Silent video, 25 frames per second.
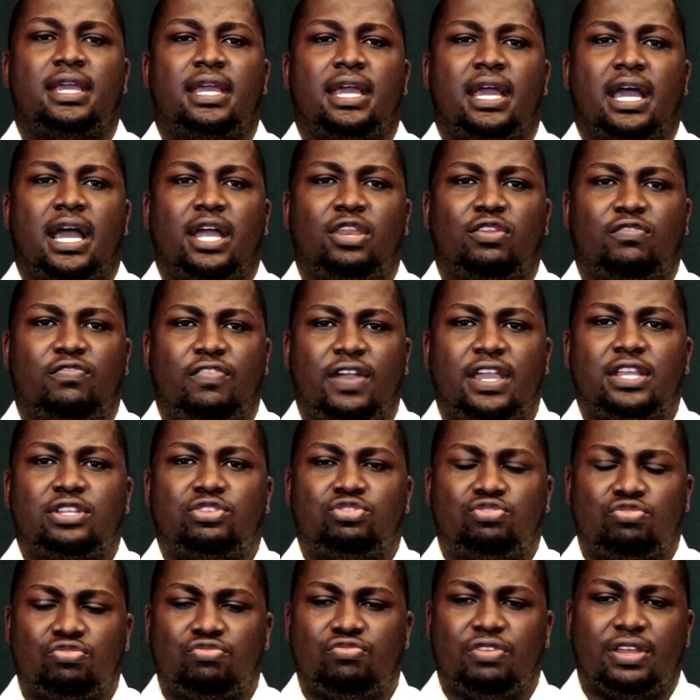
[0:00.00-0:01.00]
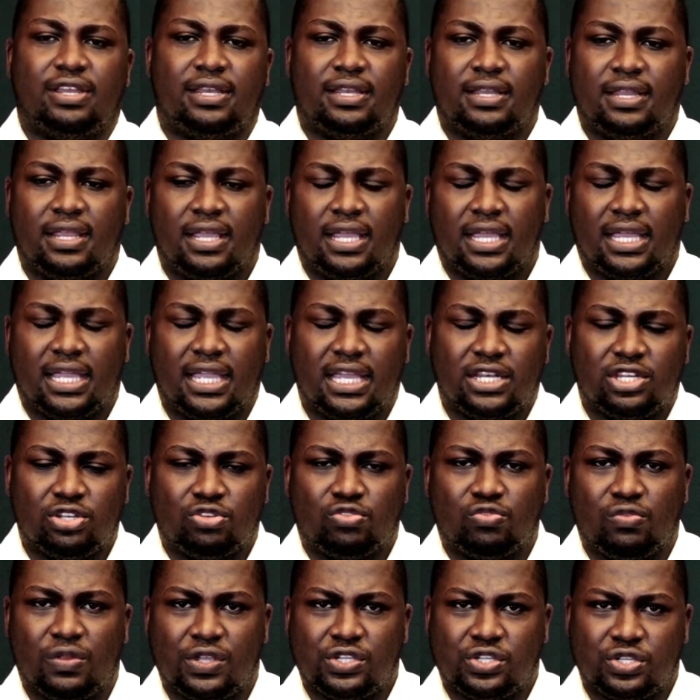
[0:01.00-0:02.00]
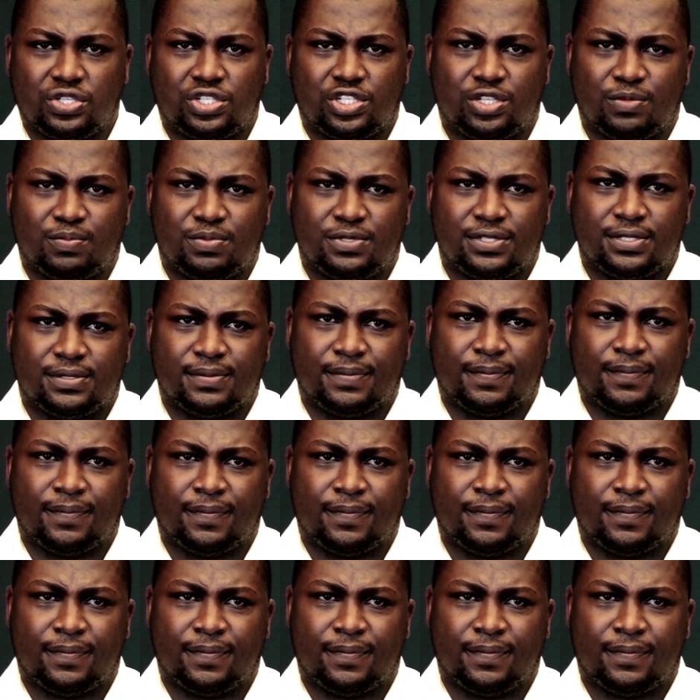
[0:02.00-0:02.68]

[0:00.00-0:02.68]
and you find children get into relationships.